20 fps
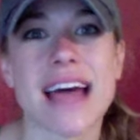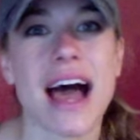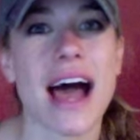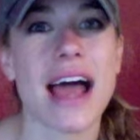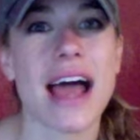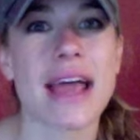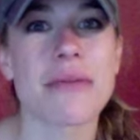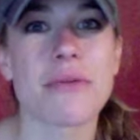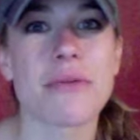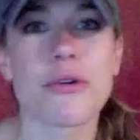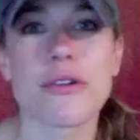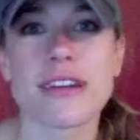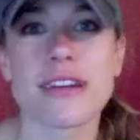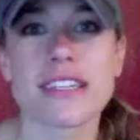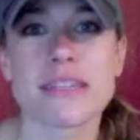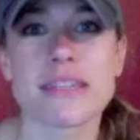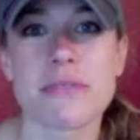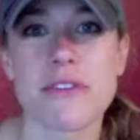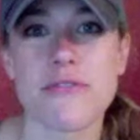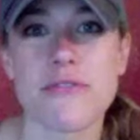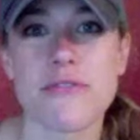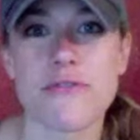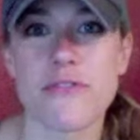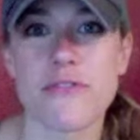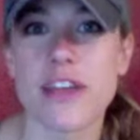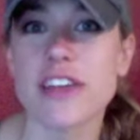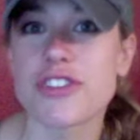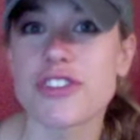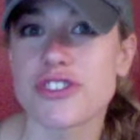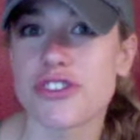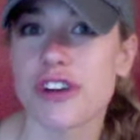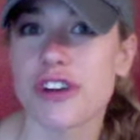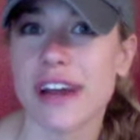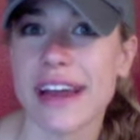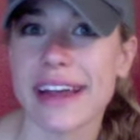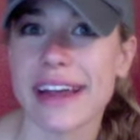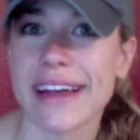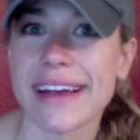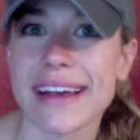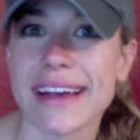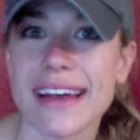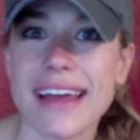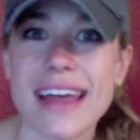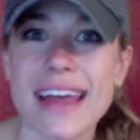I am going to be featuring,